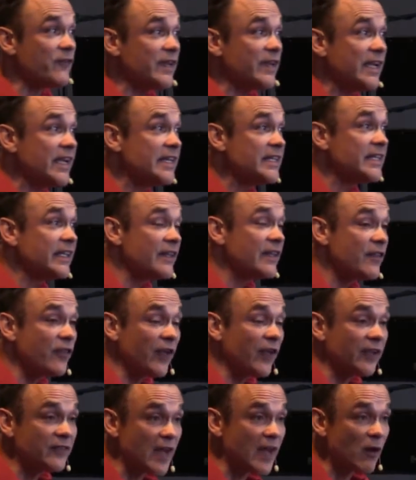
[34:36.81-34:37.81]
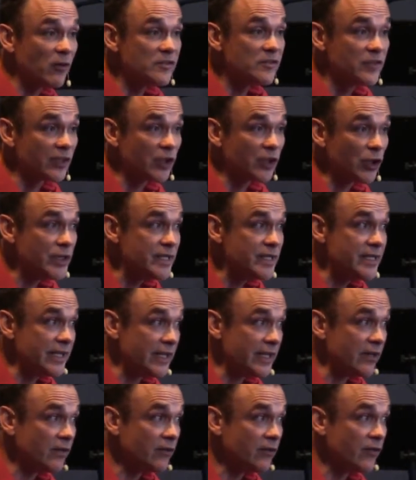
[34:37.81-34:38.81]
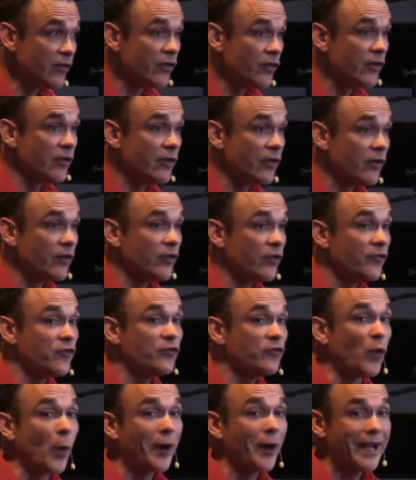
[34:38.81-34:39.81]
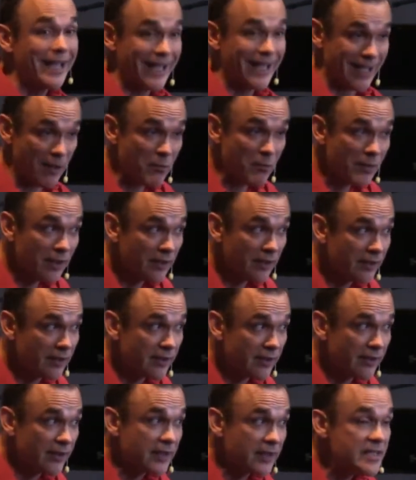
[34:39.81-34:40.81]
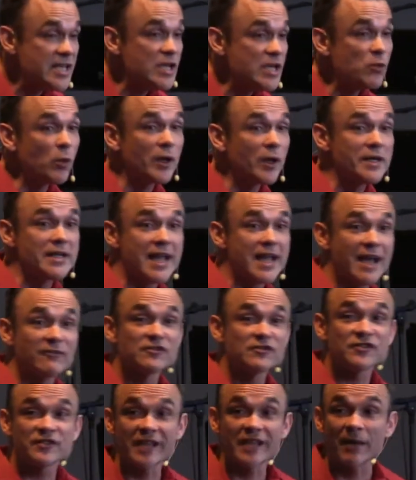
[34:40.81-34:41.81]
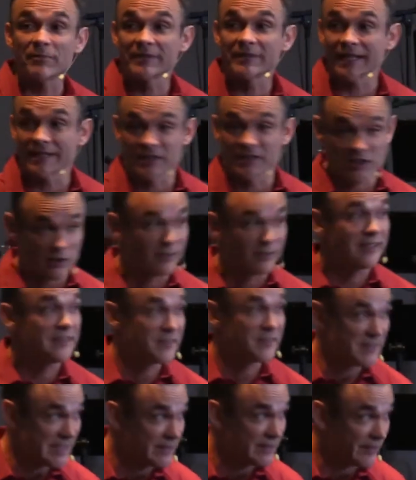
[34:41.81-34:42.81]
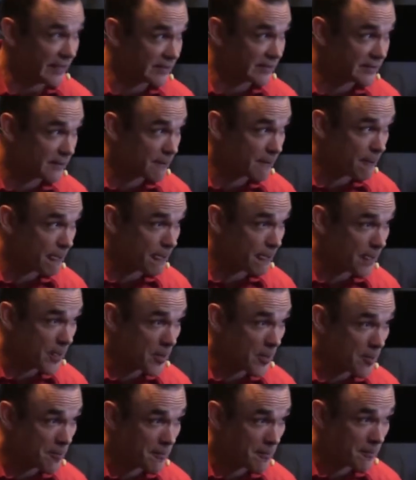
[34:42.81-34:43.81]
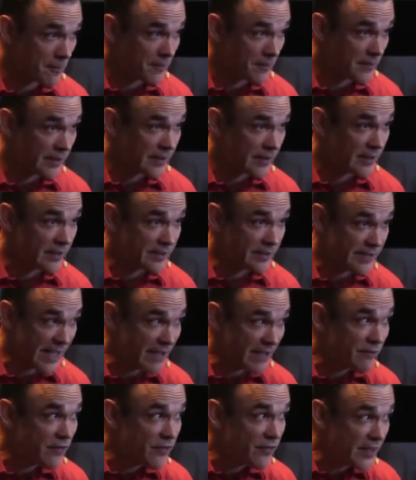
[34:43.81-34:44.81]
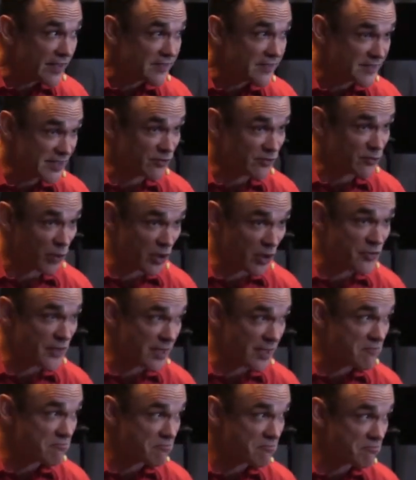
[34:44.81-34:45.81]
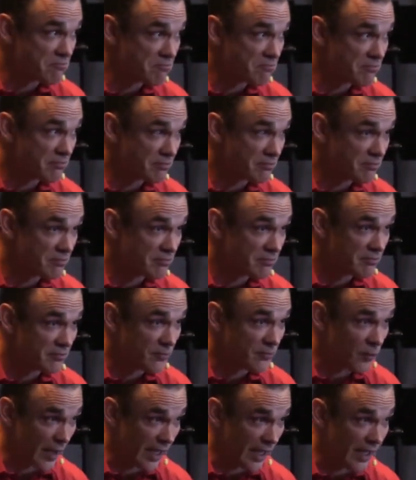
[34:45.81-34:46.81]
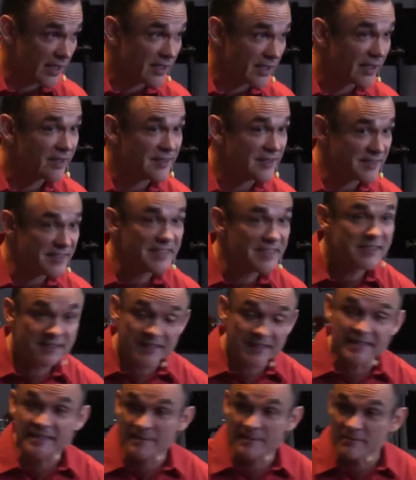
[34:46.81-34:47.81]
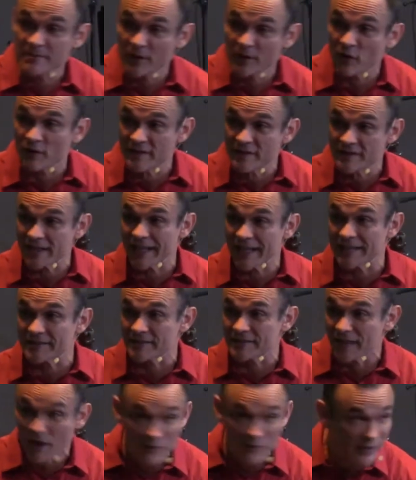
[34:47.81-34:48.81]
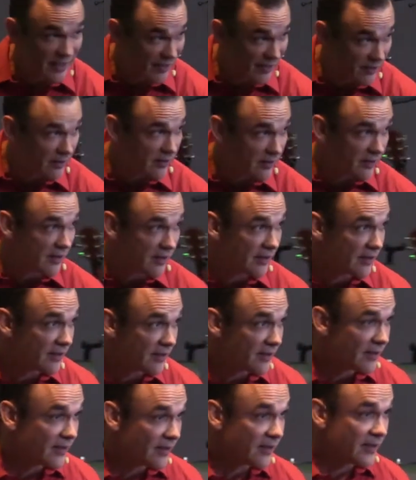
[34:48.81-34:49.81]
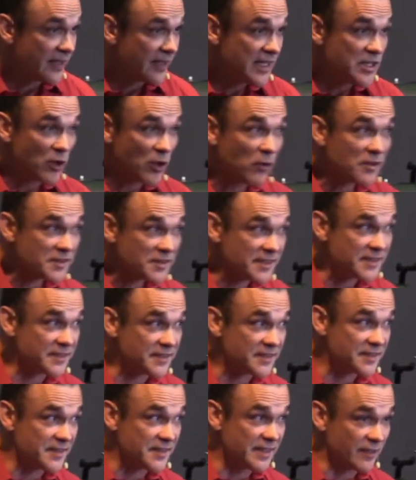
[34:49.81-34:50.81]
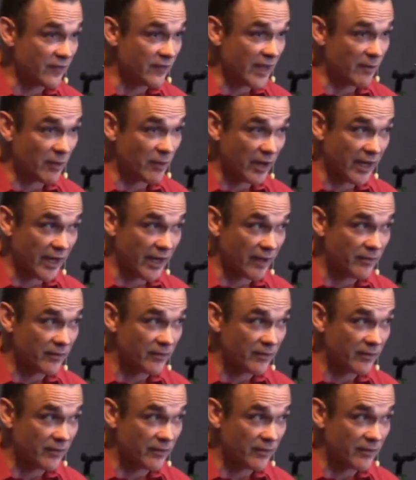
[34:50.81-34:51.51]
he didn't think that was a good deal for him, he wouldn't have stepped in to receive it. David thinks he's worth it. Why? Because he sees himself inside his covenant. He knows he's the seed of Abraham.